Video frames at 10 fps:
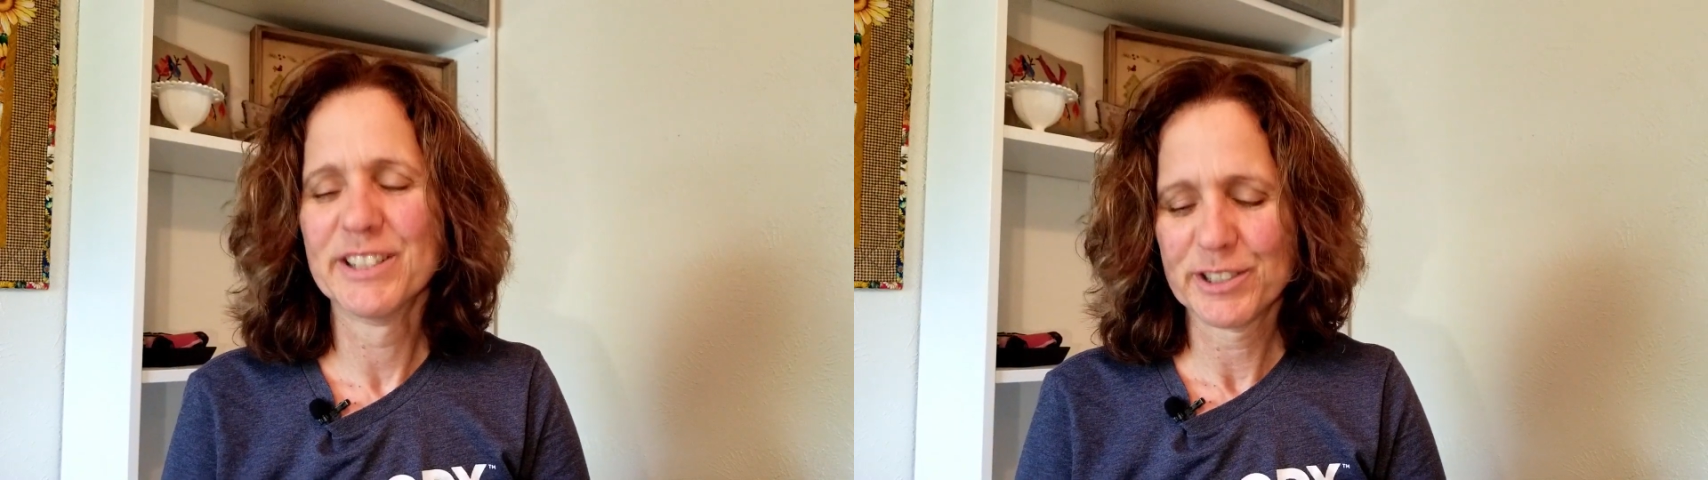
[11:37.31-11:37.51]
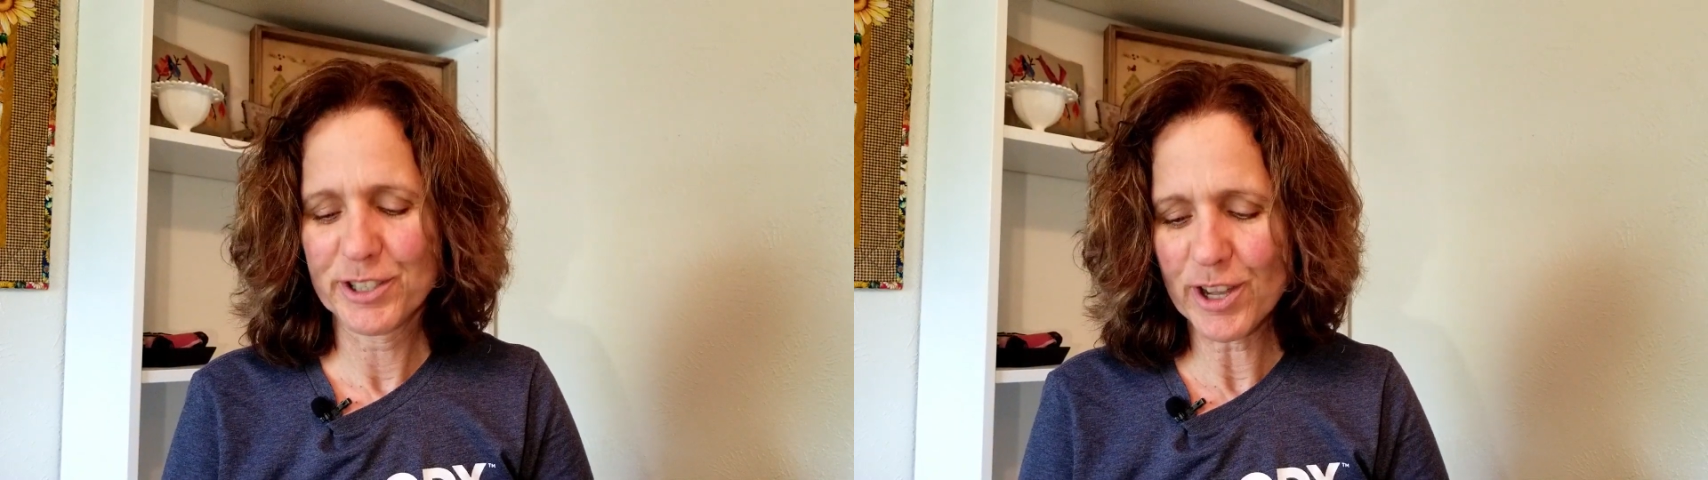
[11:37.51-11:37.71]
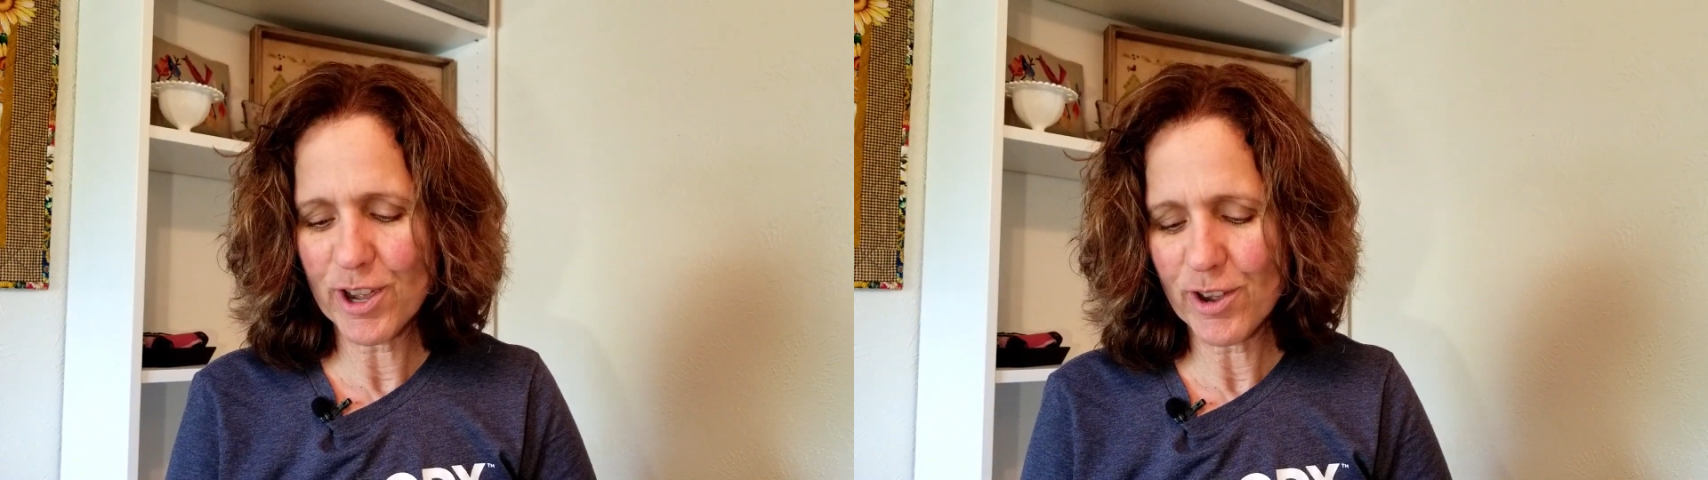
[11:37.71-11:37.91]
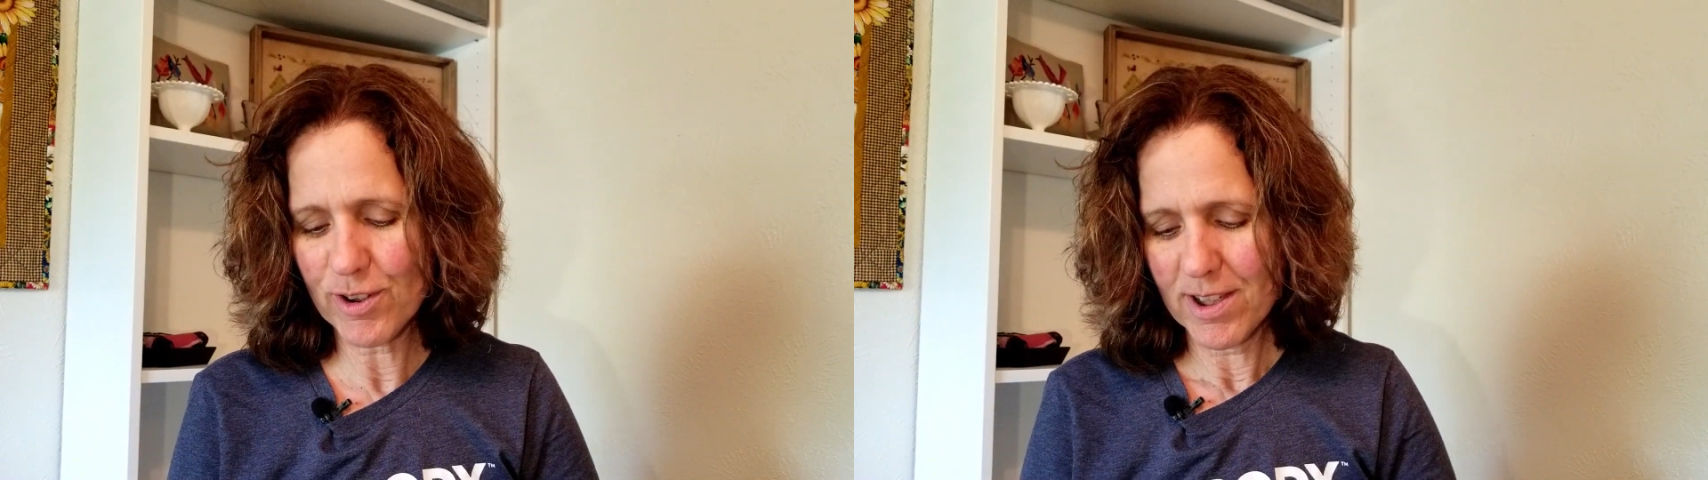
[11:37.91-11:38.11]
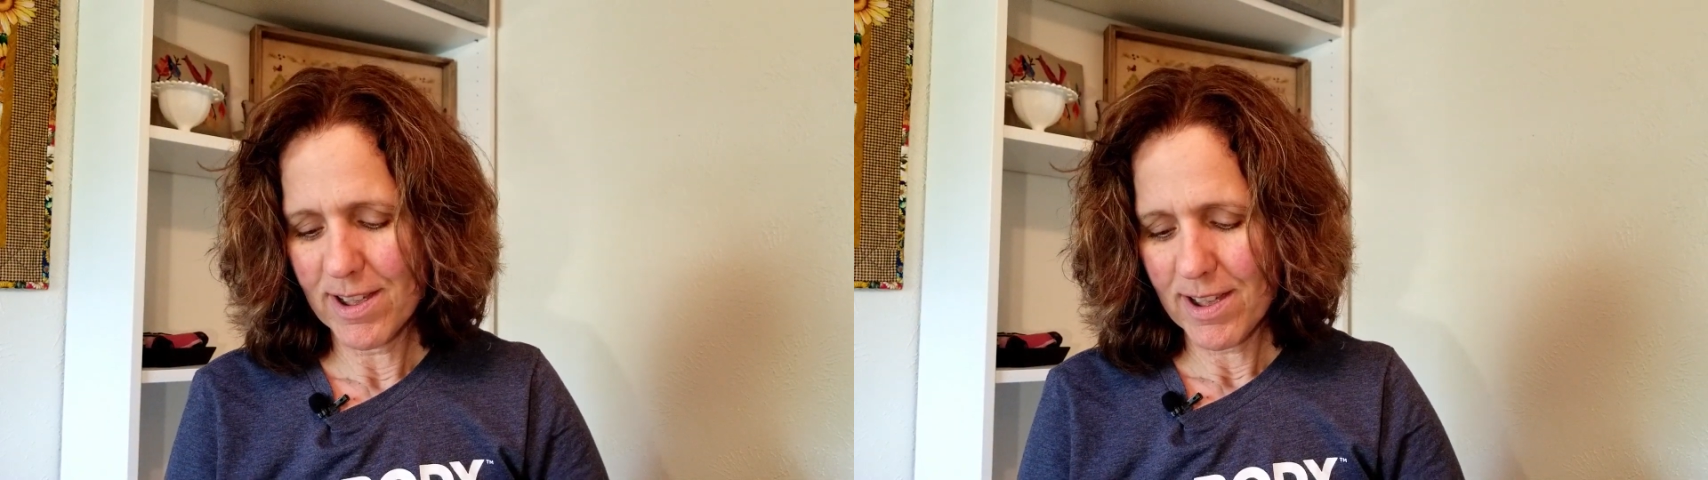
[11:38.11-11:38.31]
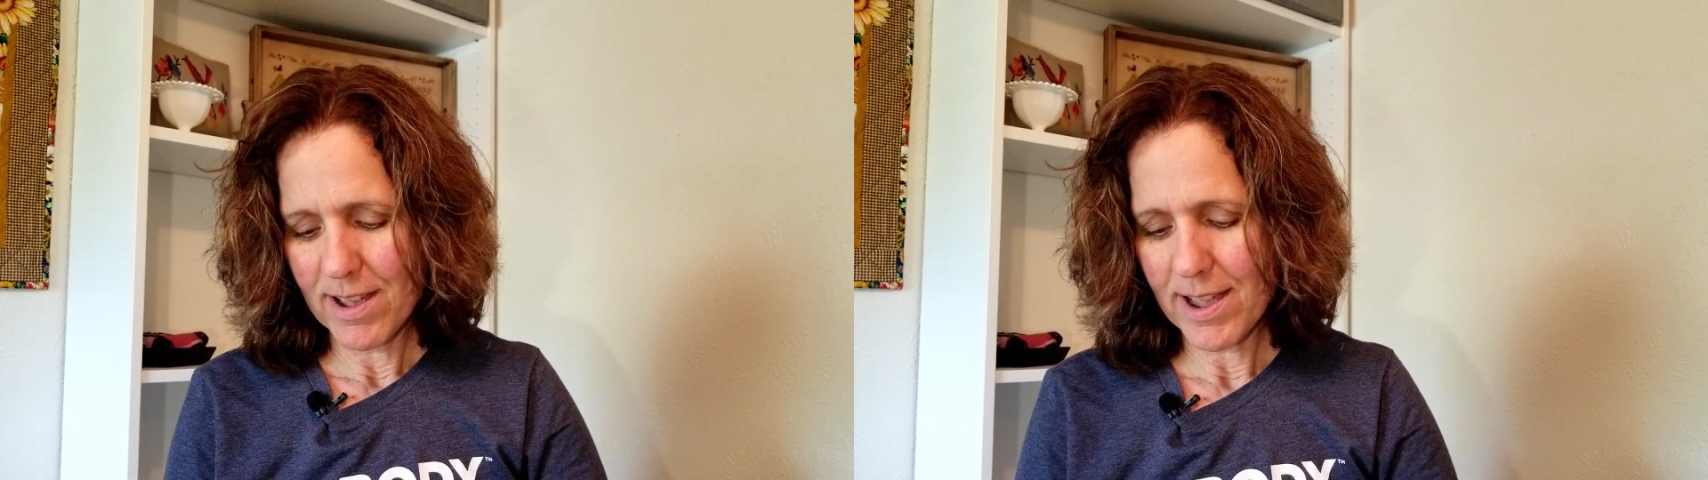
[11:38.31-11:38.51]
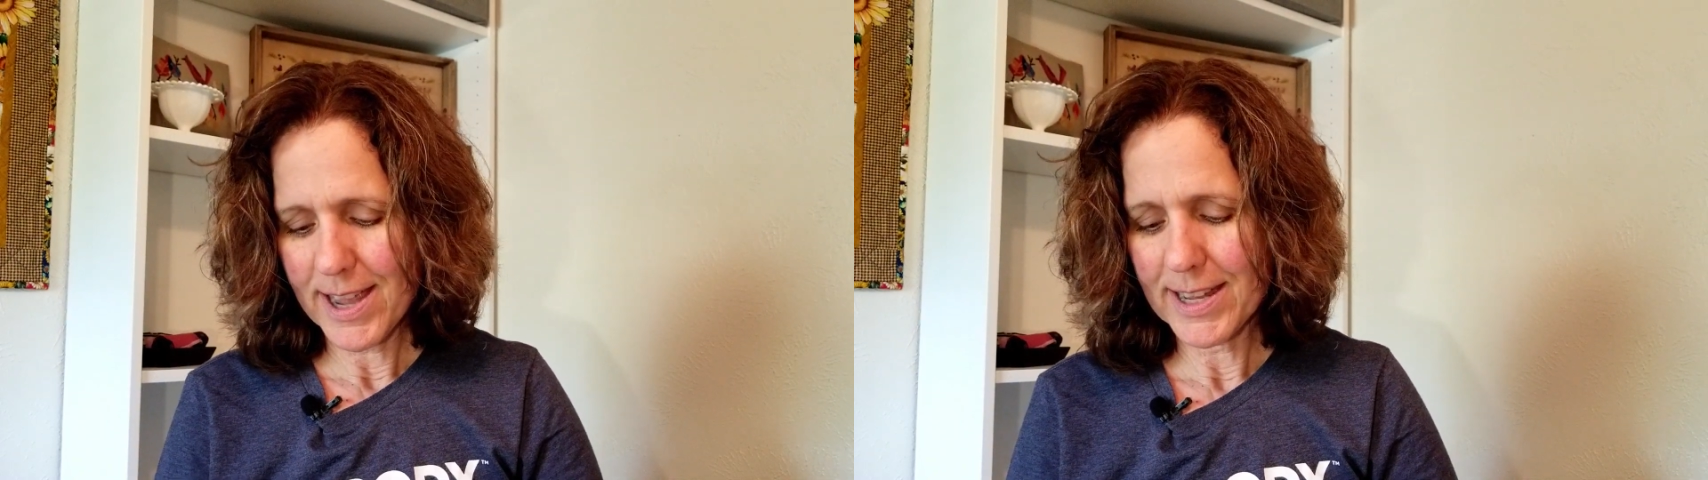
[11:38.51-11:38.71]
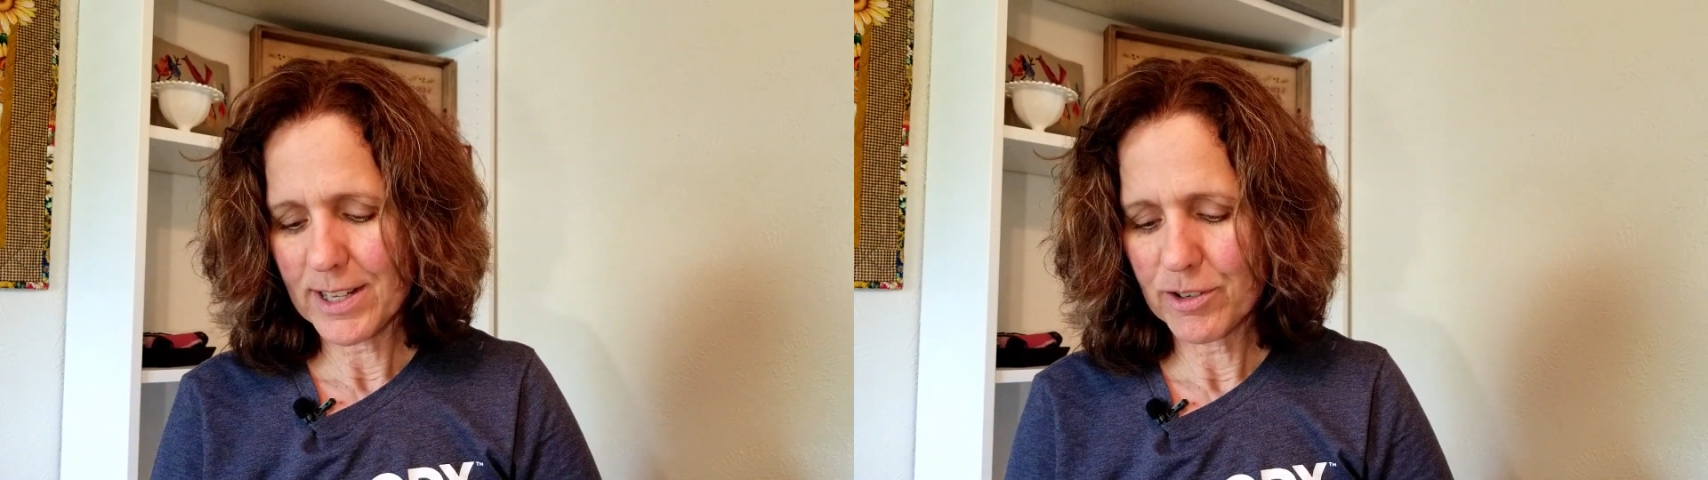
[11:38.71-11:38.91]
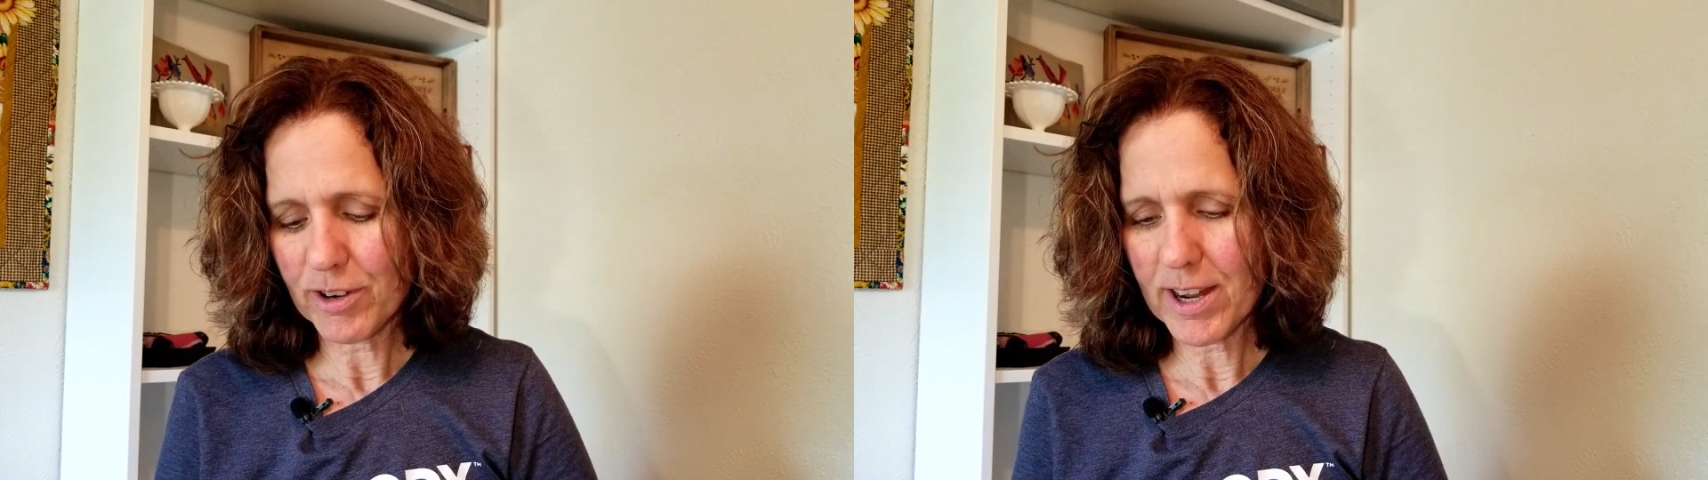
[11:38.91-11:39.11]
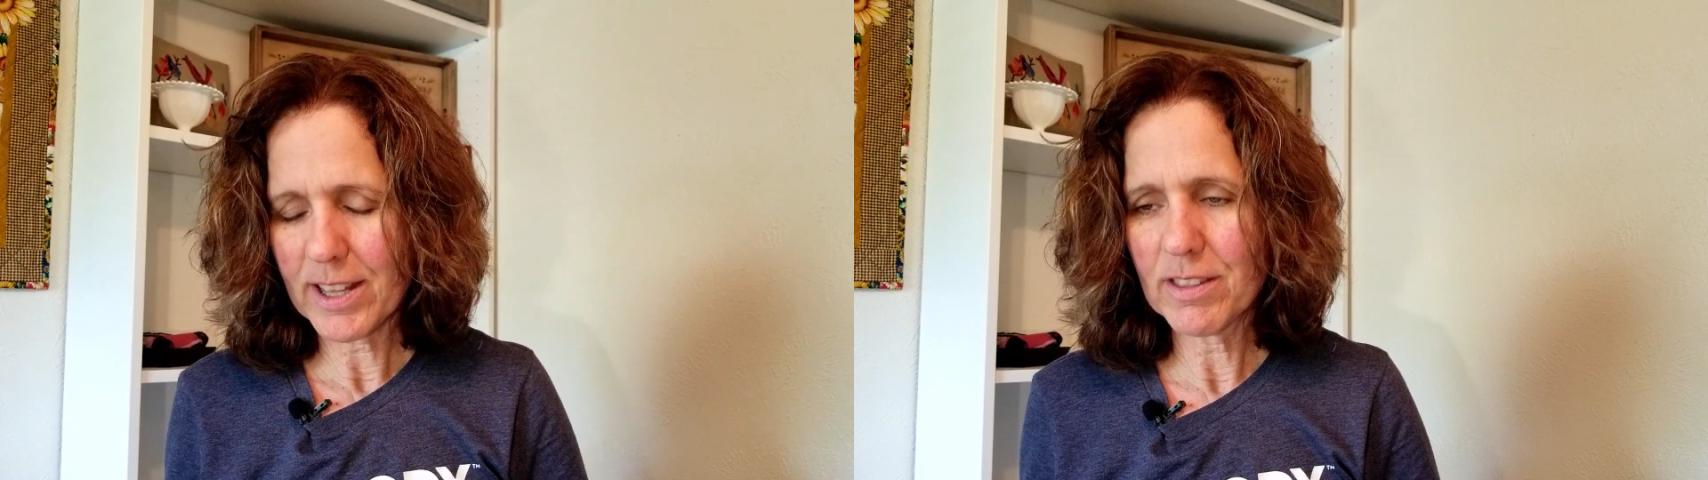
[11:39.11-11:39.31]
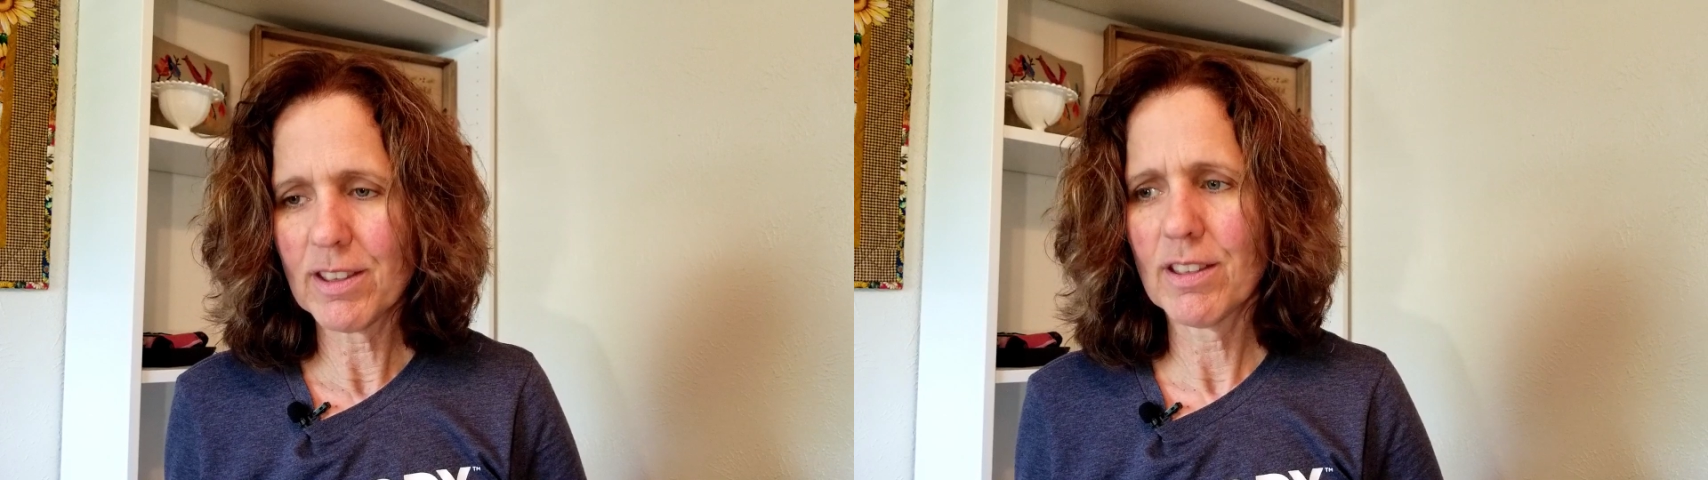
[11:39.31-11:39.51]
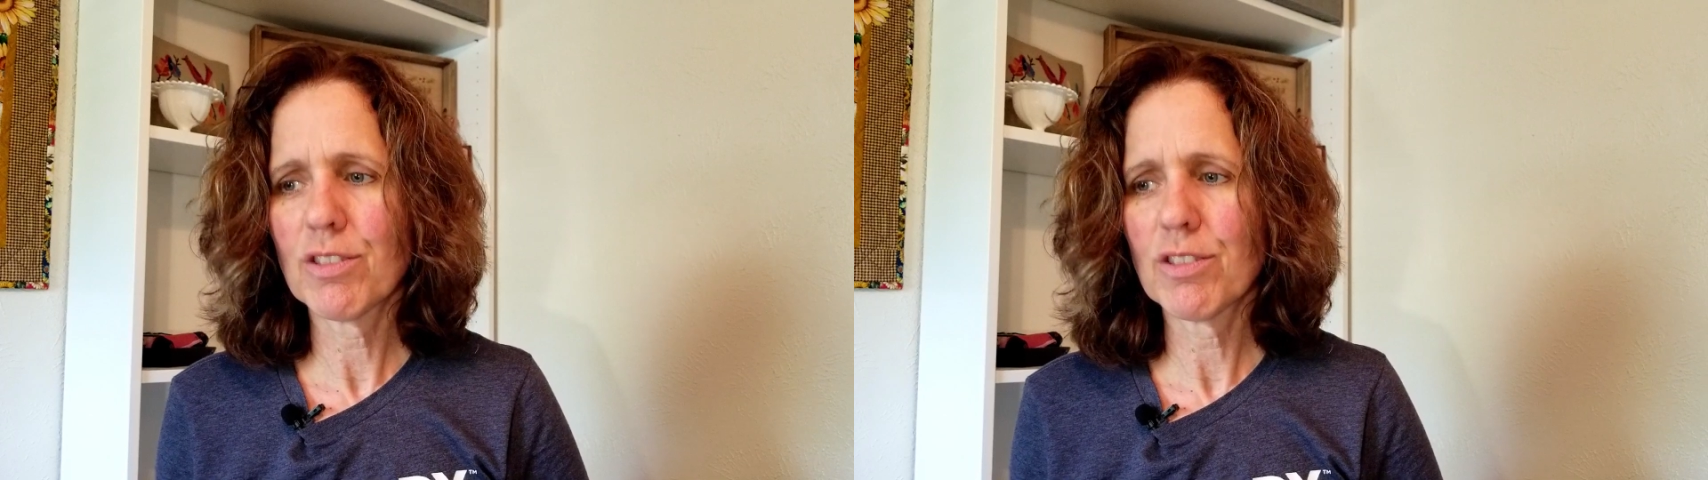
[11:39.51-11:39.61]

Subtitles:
So I had tried the